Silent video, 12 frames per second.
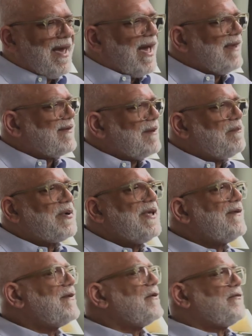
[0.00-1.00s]
I said,
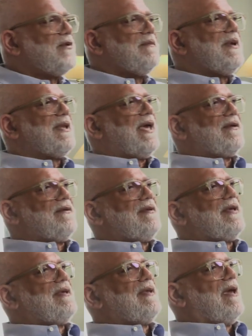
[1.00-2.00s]
please don't treat me like you
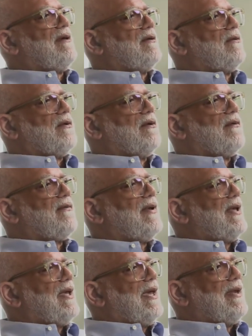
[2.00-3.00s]
did down here on earth
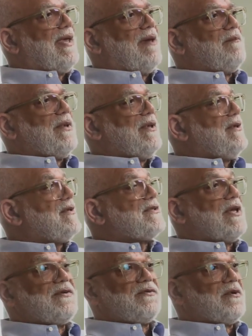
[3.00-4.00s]
and have me
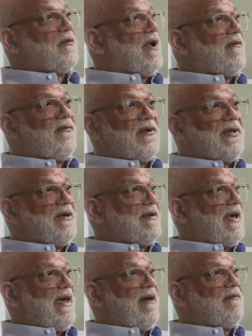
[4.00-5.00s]
chase you around for a year and
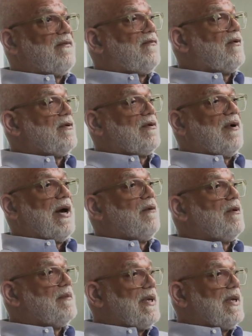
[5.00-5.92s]
a half before you go out with